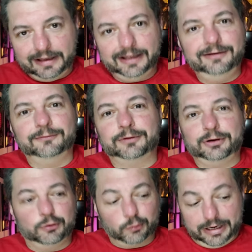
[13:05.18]
Dead, a
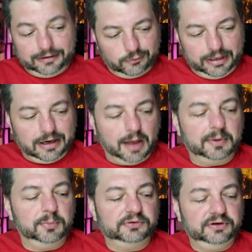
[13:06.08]
great, great
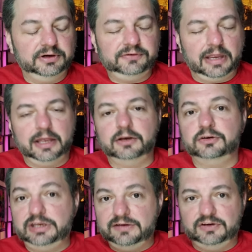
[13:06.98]
comic book series
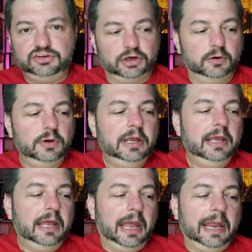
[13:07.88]
and T V show.
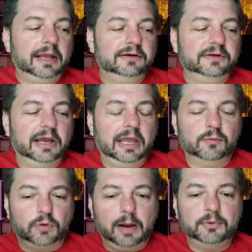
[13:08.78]
And, uh,
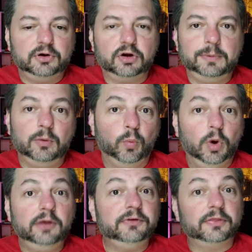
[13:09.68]
and Robert Kirkman
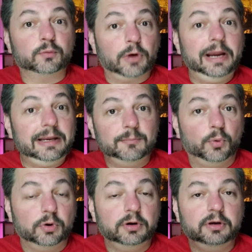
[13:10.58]
was on the writing
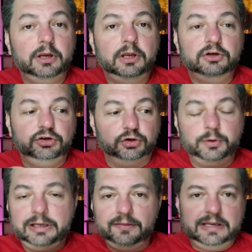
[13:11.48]
board
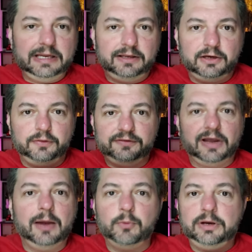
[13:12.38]
during the, you know, the
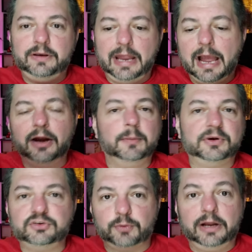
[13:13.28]
time when they hired a
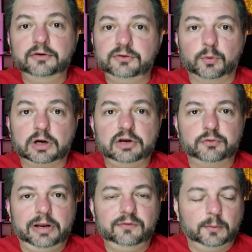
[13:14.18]
bunch of writers to work on
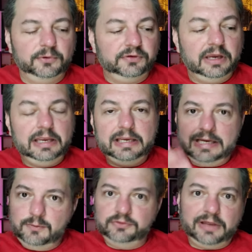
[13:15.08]
Transformers.
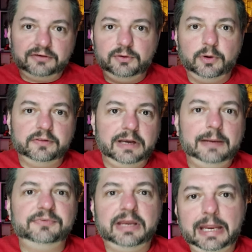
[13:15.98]
He was actually one of the
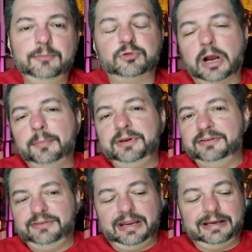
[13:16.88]
names they name dropped,
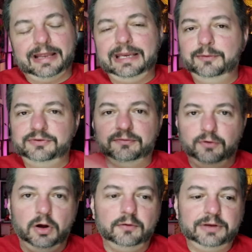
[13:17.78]
and saying that he was
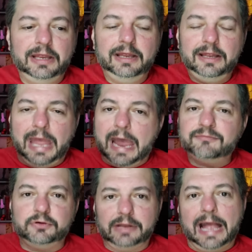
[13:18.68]
involved
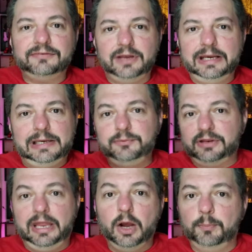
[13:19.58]
after last night. He was
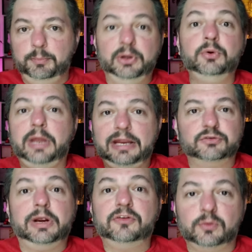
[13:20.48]
going to help build a
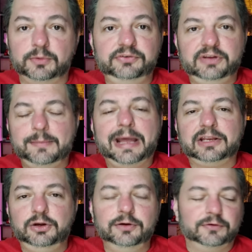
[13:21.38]
Transformers cinematic
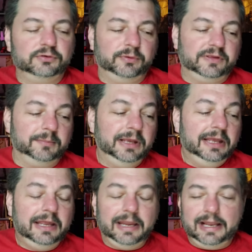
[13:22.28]
universe with them.
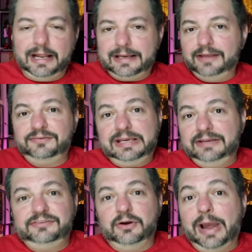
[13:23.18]
And I guess he
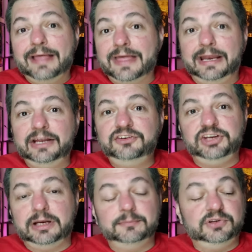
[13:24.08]
still had that itch
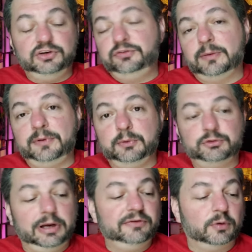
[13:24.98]
in him to do something with
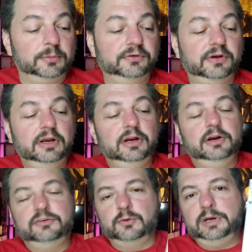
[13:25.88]
Transformers.
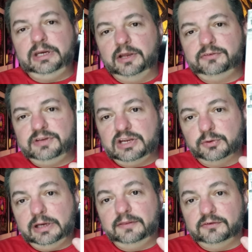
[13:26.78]
So what he does is he
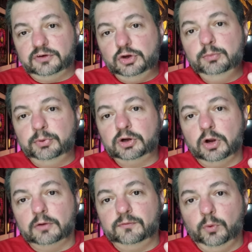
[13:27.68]
created this new book
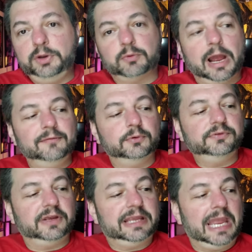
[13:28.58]
called Void
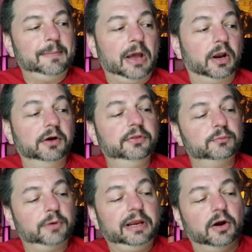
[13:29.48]
Rivals that came out under the
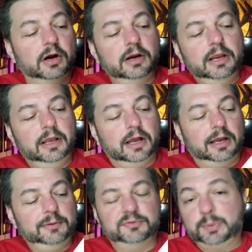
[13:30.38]
radar. Uh,
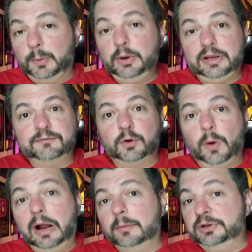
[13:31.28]
he was promoting it for a
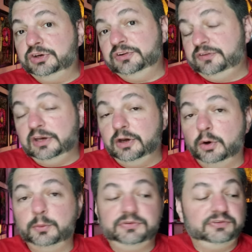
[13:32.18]
while, but you just didn't know
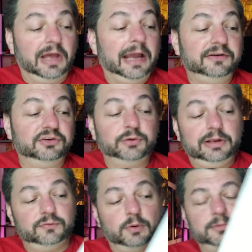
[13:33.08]
it was tied to
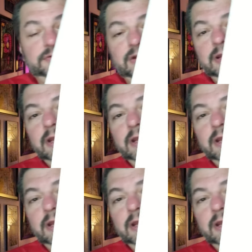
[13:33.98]
Transformers.